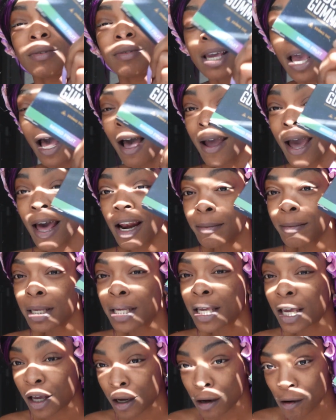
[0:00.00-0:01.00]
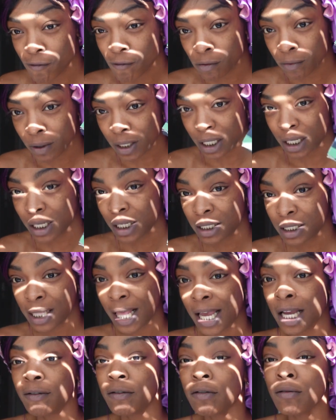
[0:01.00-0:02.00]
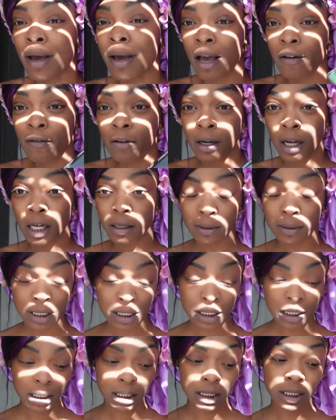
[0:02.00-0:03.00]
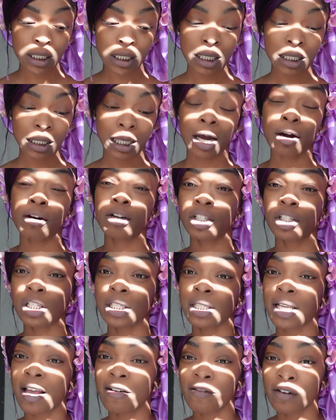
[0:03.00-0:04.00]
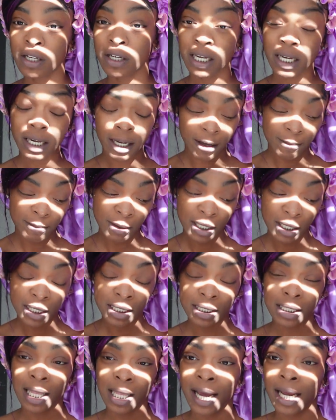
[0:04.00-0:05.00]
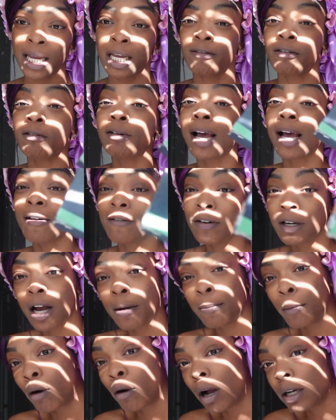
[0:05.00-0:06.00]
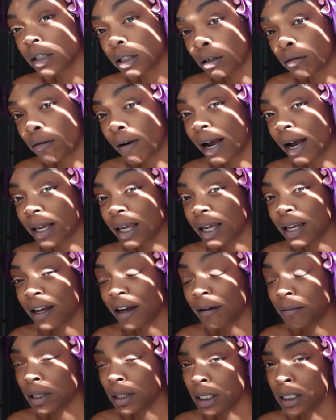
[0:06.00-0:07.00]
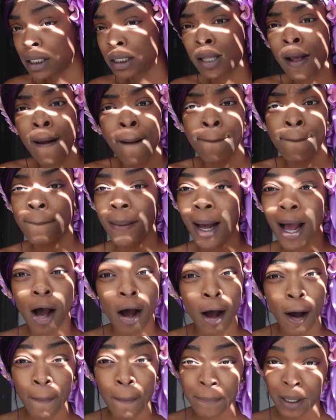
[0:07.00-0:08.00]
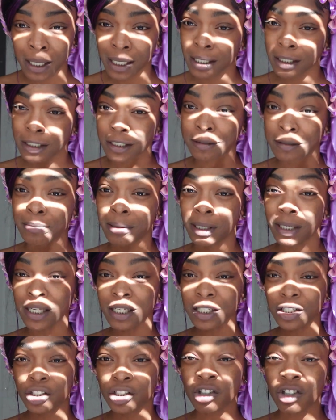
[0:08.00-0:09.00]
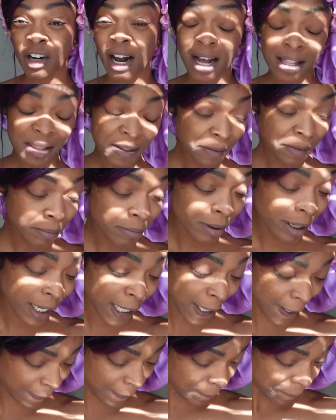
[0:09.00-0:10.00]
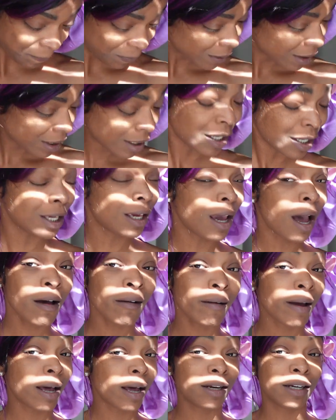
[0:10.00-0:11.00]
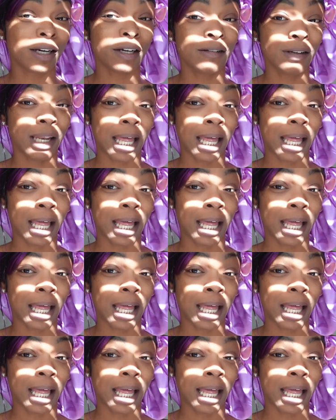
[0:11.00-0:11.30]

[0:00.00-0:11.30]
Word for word: y'all gotta be careful with these like if you ever come to dc like, or just ever get gummies like if you ever come across the rocket gummies by all means please try them but y'all gotta know